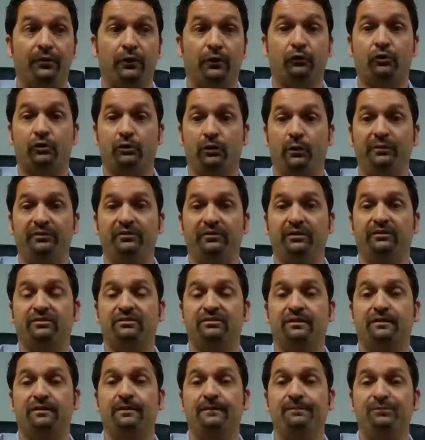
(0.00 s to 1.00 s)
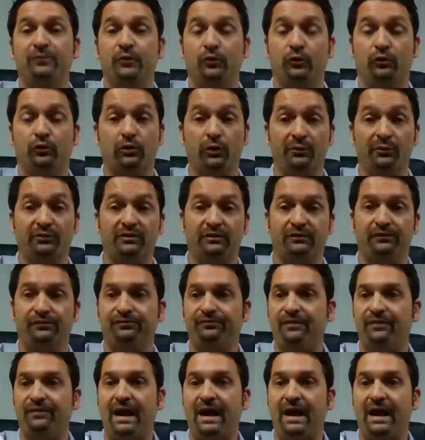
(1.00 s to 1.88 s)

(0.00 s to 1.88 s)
your closest